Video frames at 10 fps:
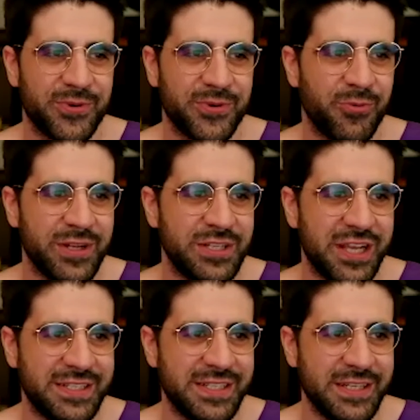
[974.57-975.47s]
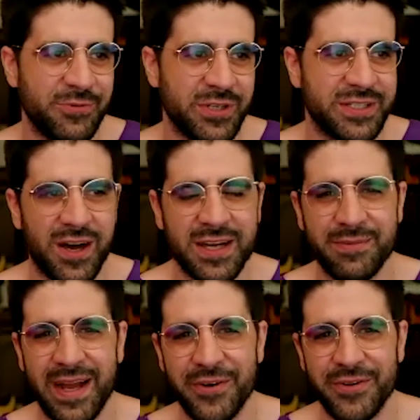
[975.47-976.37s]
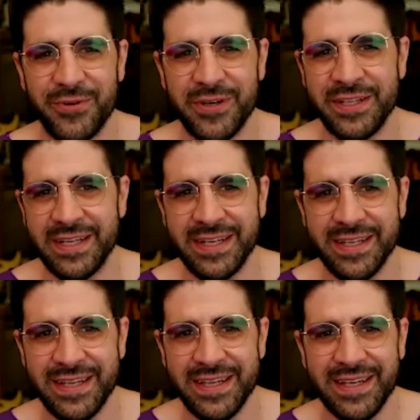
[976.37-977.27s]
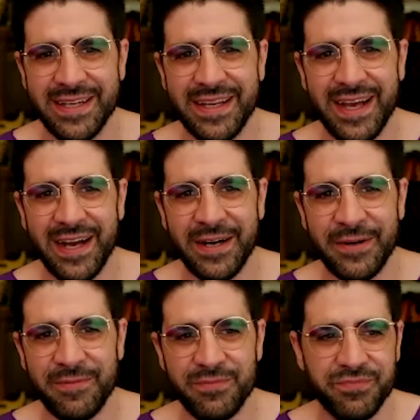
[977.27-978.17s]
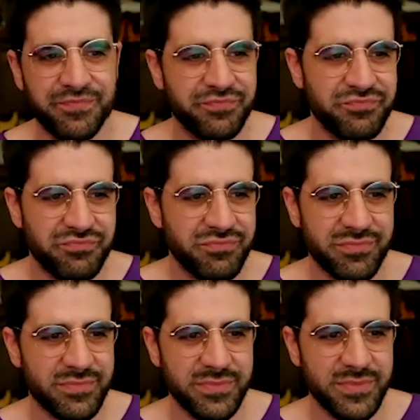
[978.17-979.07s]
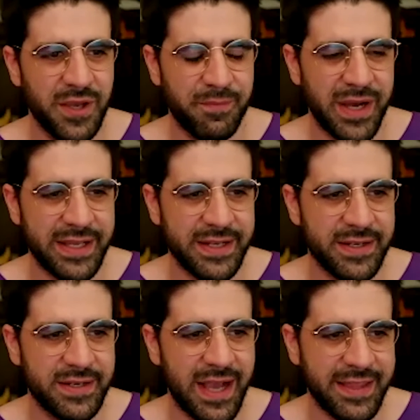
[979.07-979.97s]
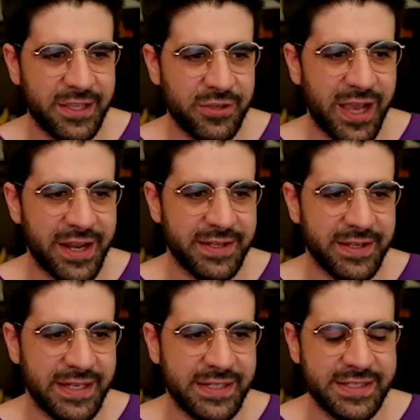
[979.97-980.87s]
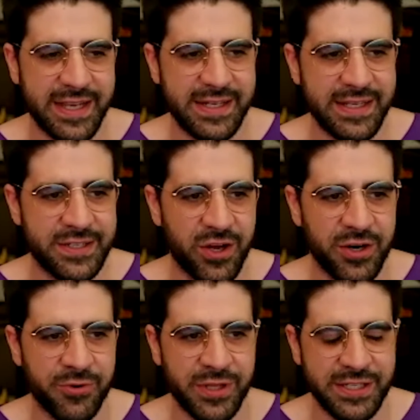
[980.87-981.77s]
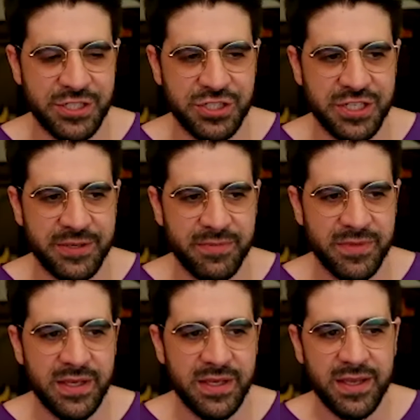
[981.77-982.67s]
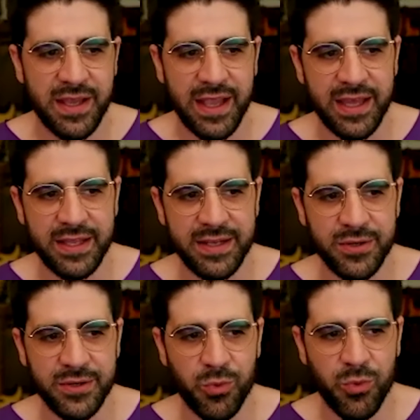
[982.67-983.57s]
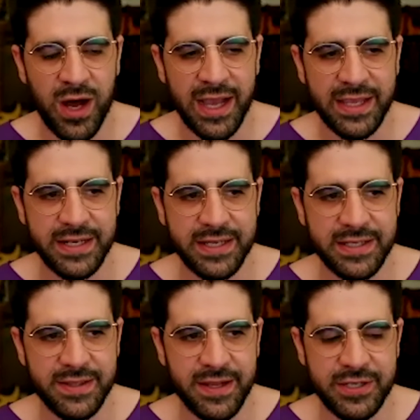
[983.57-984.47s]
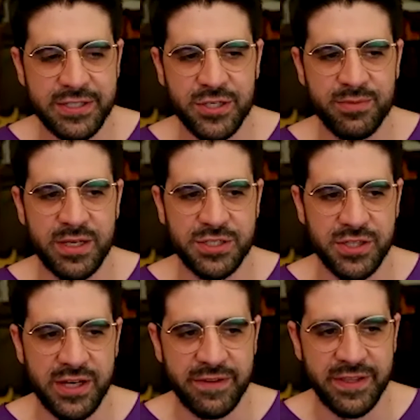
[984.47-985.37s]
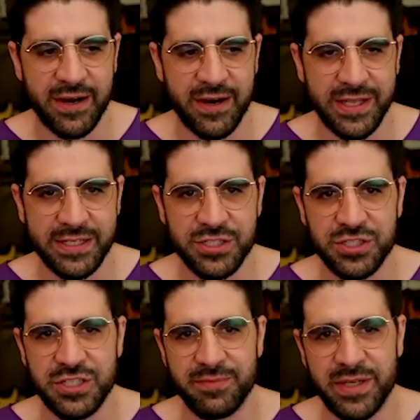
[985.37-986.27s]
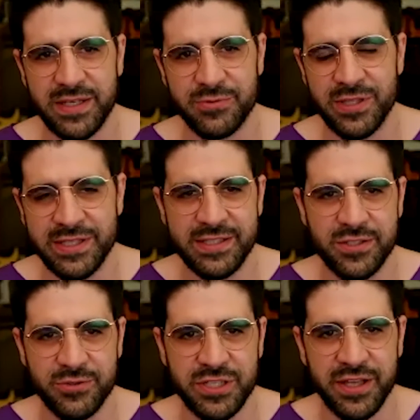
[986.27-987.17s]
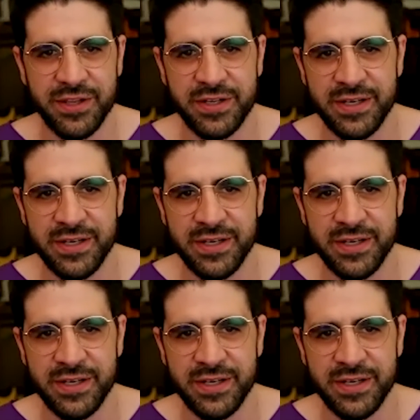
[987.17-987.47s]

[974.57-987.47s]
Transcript: what jt would talk about really um, but i think you got an insight into our relationship and why it is, there is so much love in that relationship because we listen to each other.